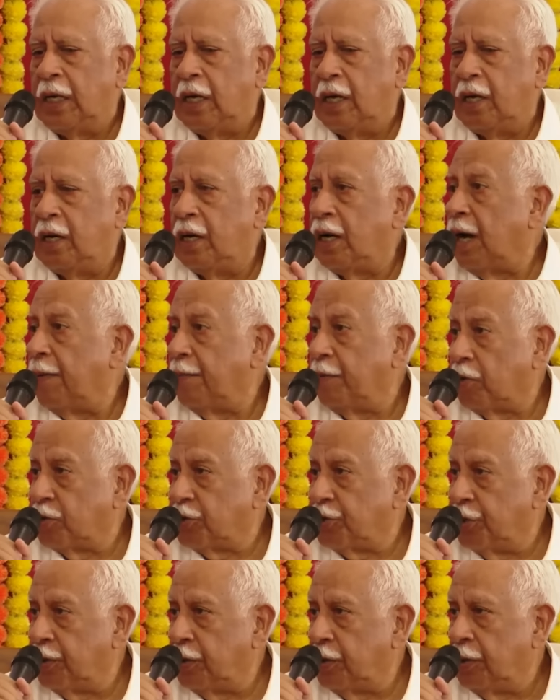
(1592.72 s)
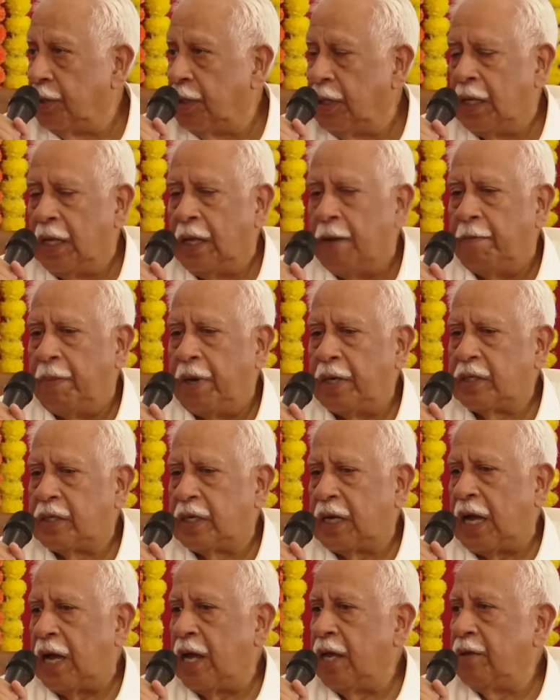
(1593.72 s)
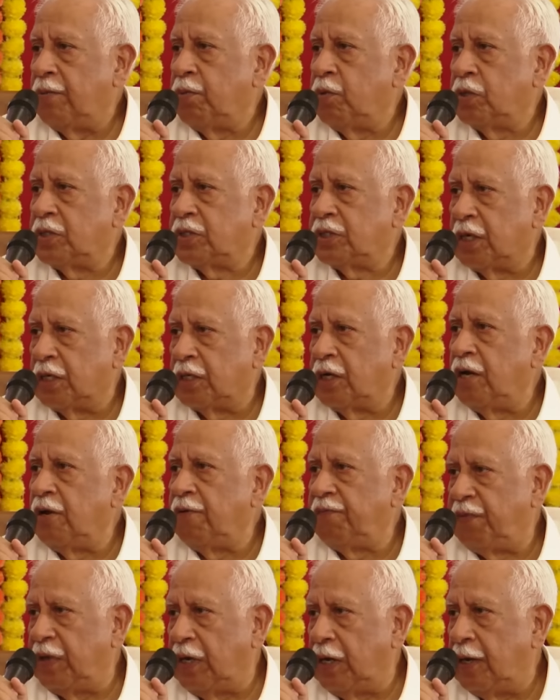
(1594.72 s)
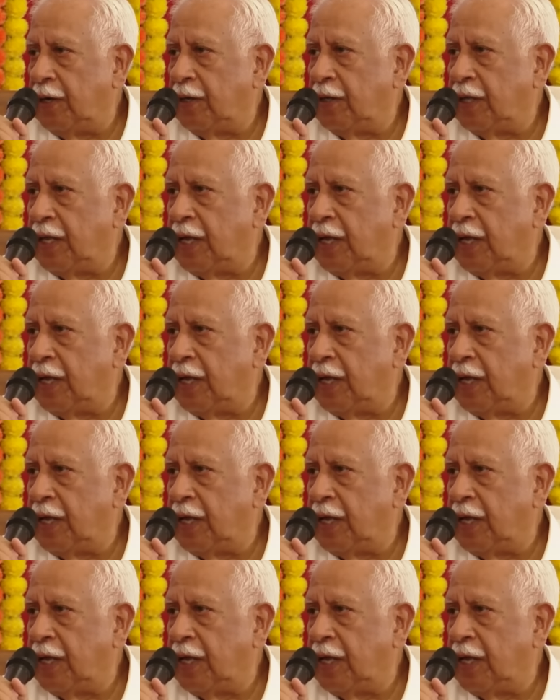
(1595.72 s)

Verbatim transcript: I'm not sure. But I would certainly feel